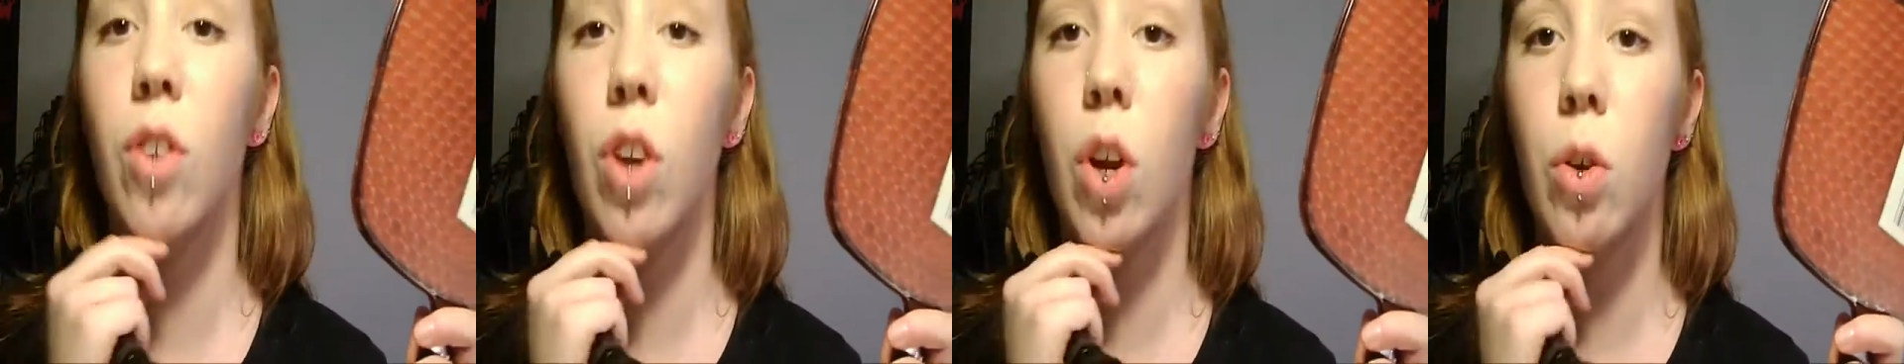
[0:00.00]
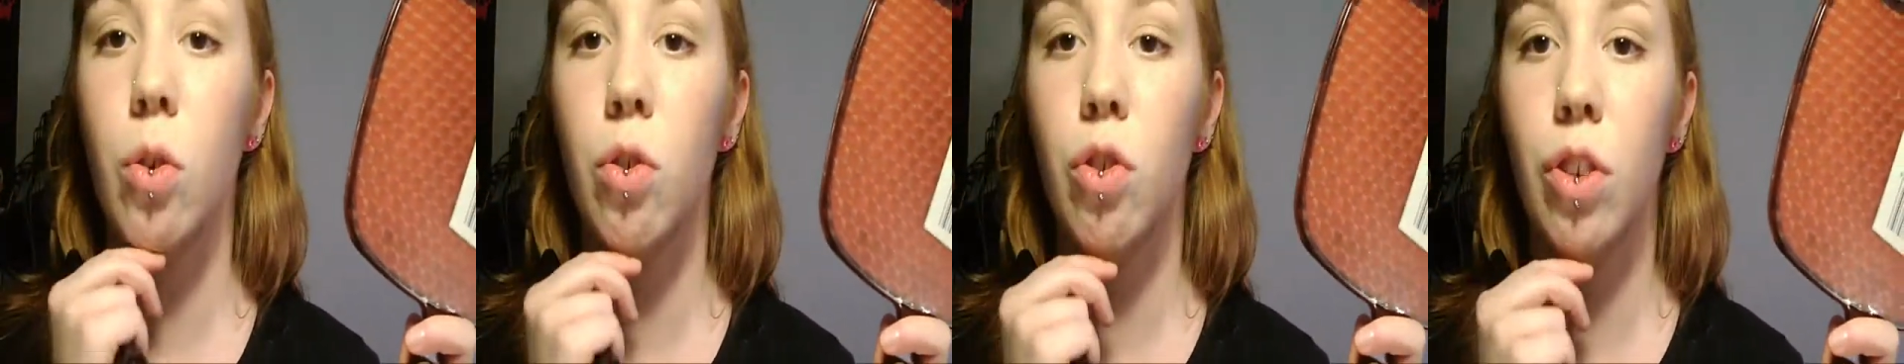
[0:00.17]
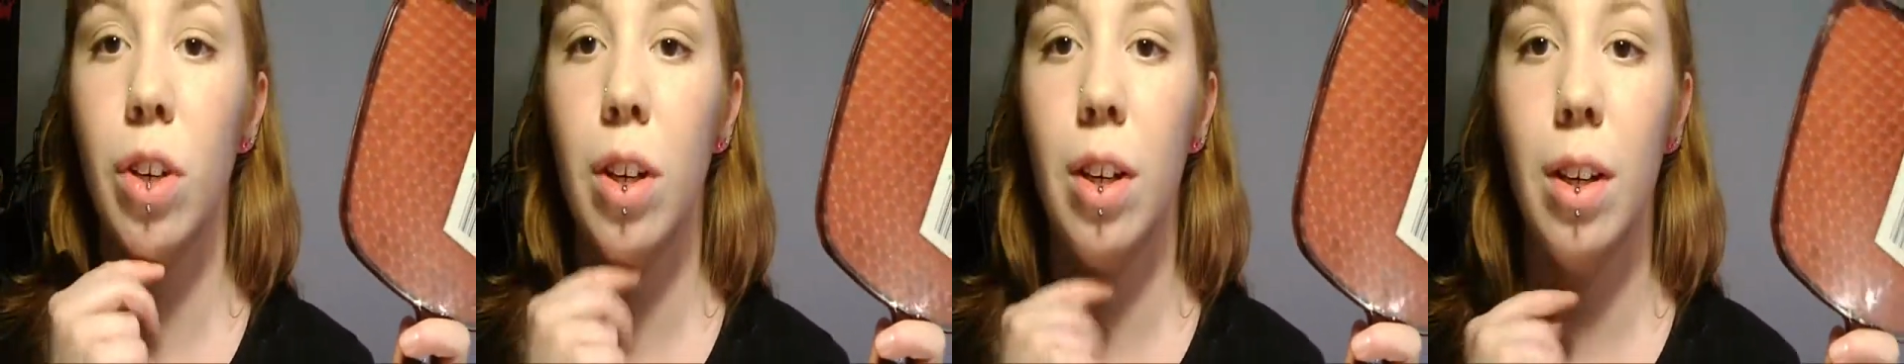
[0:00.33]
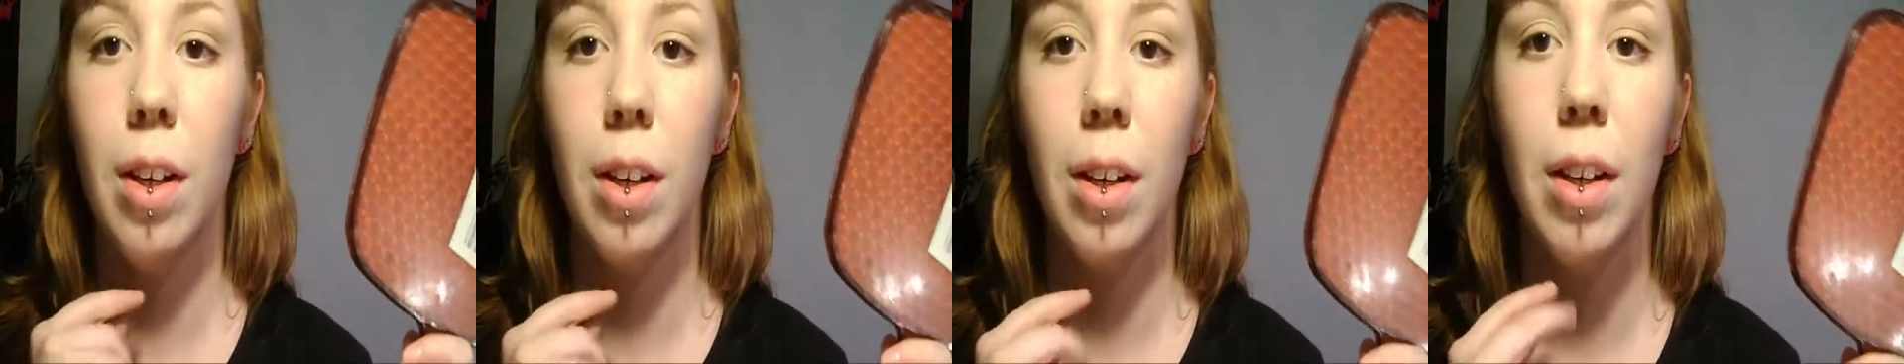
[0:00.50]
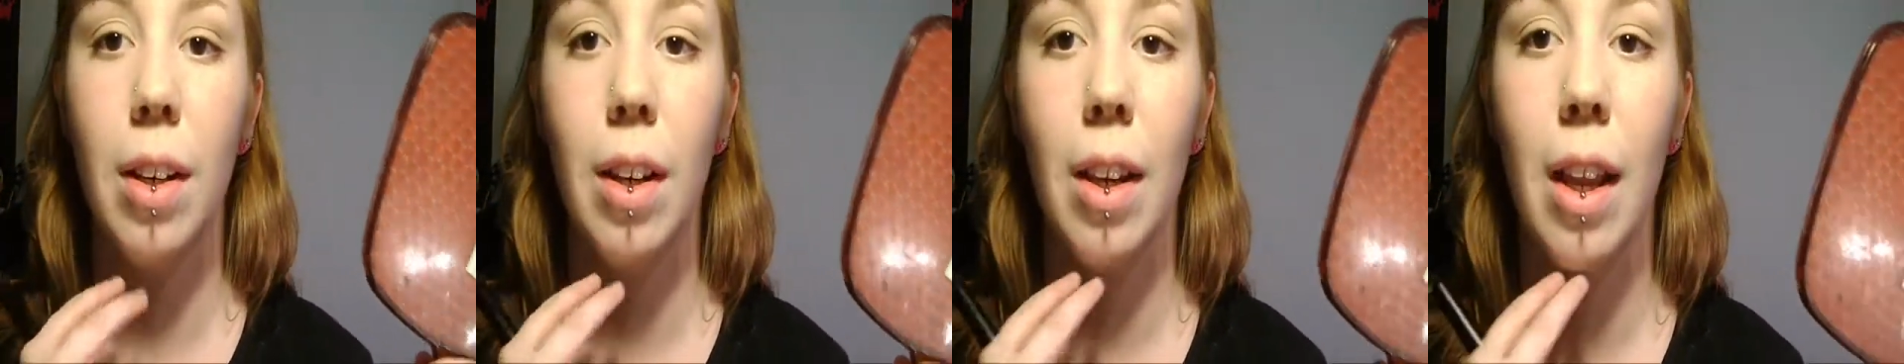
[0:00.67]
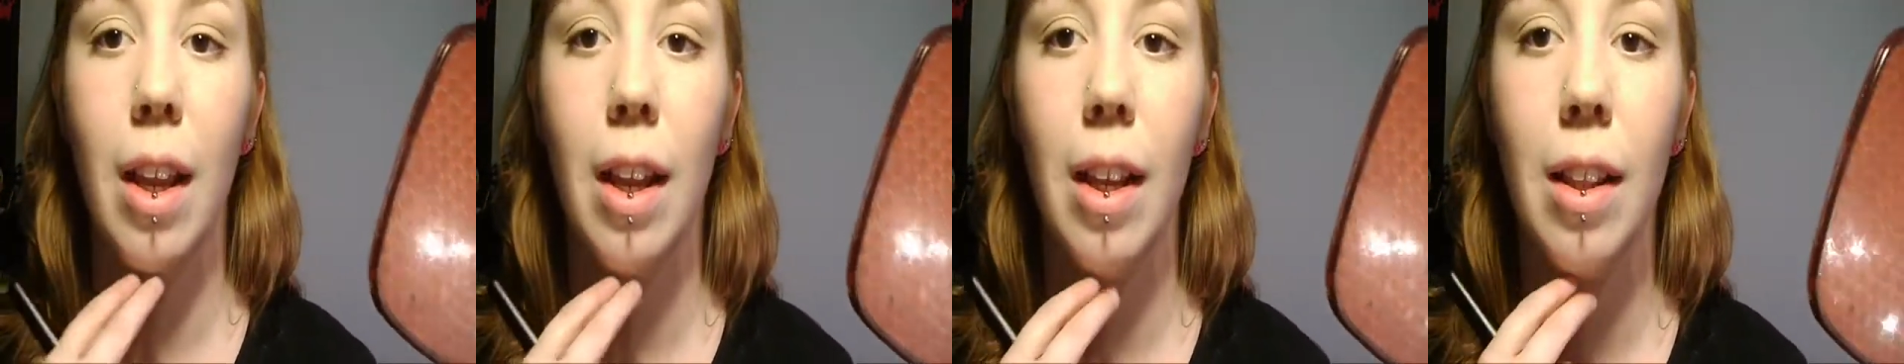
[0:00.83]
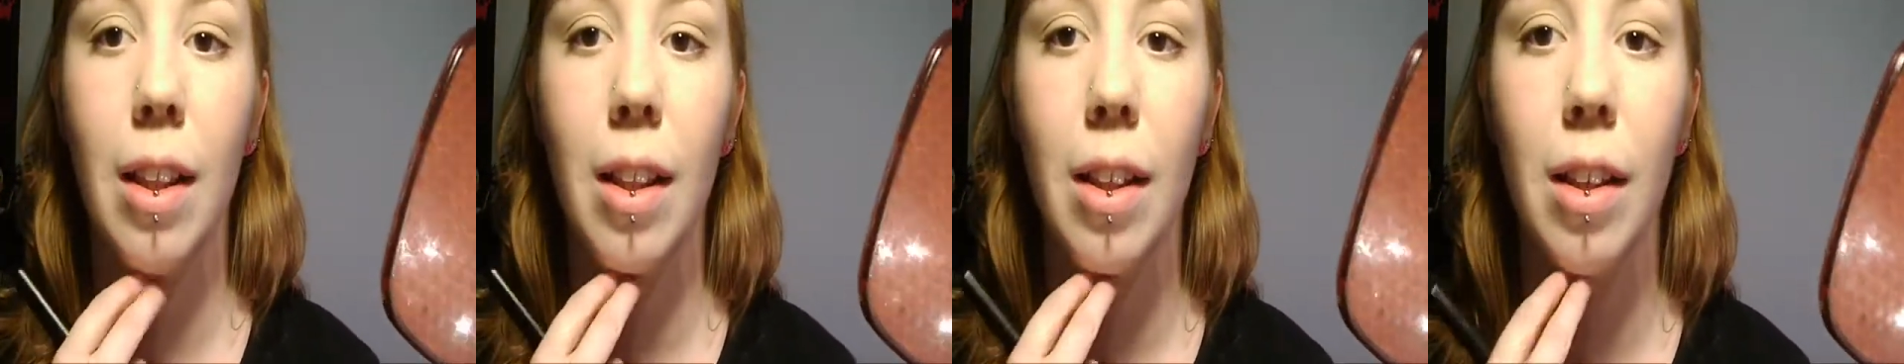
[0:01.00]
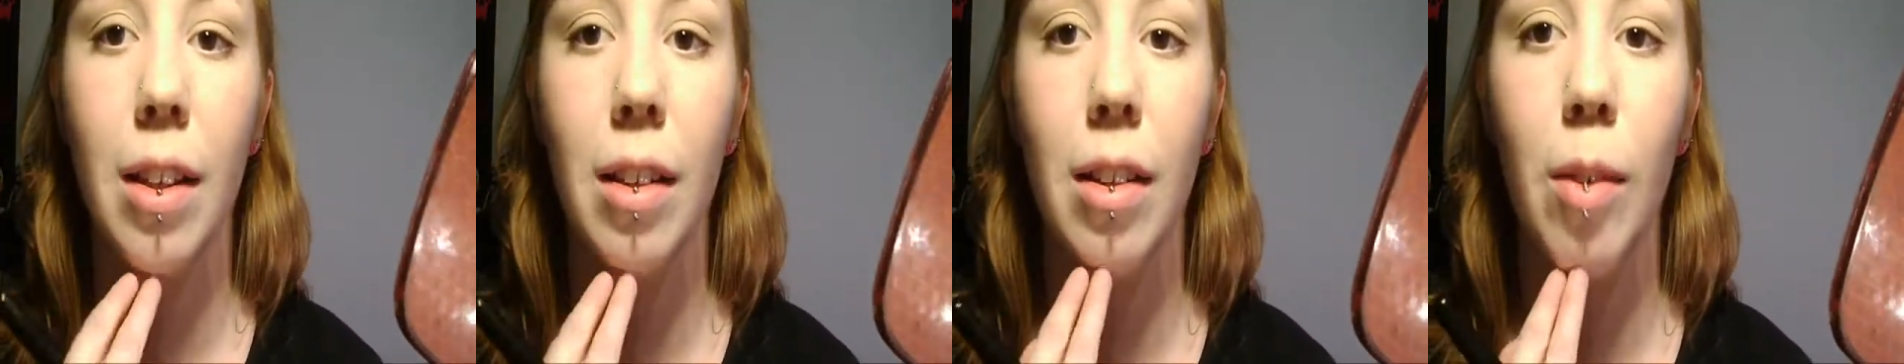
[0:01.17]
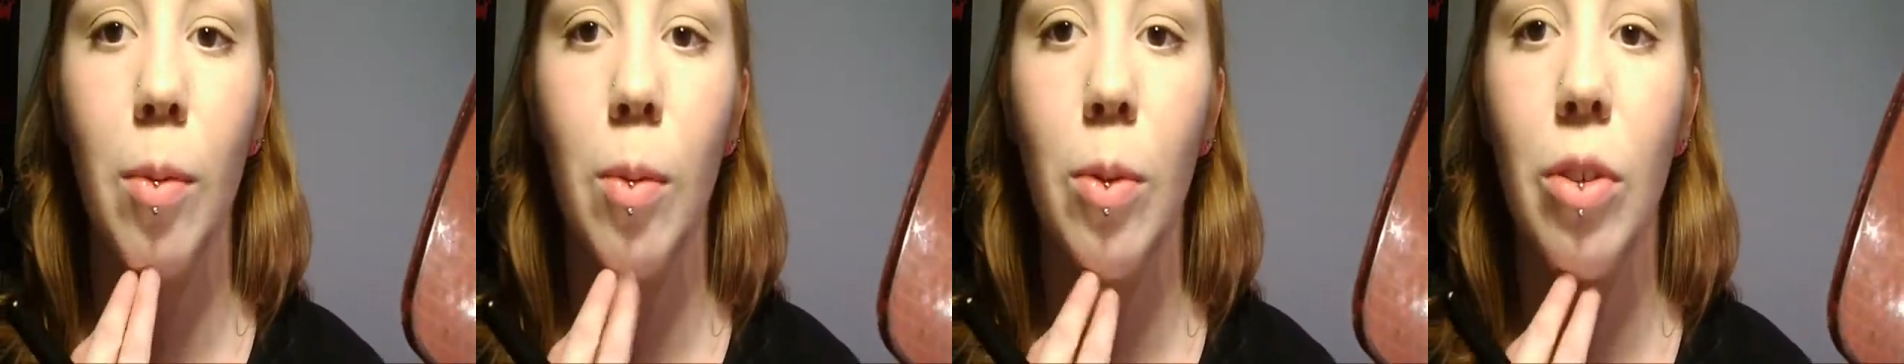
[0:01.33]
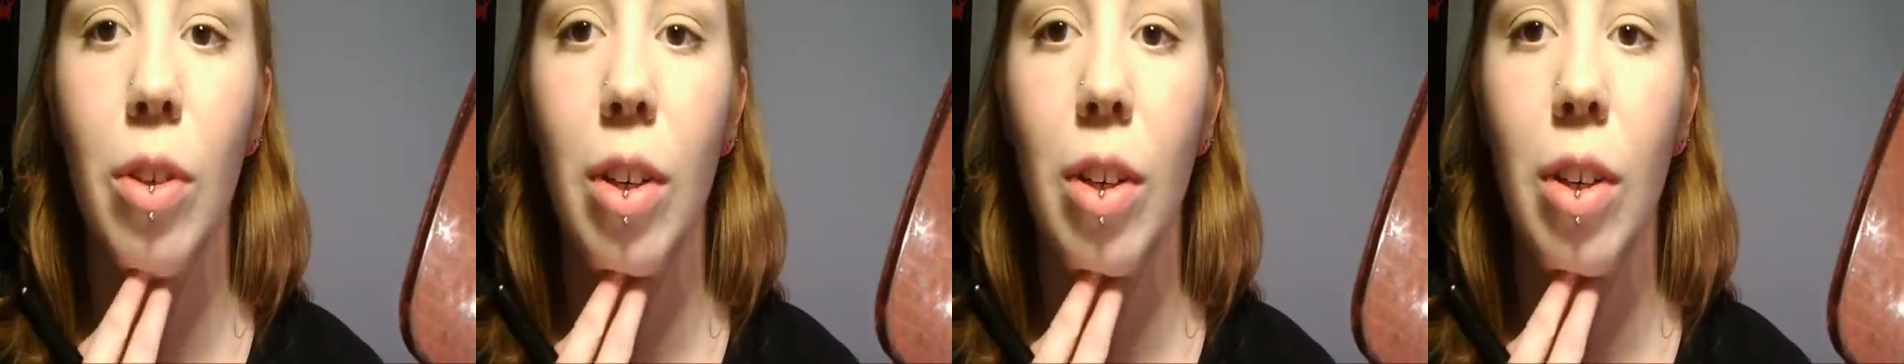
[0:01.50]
no chin, like the double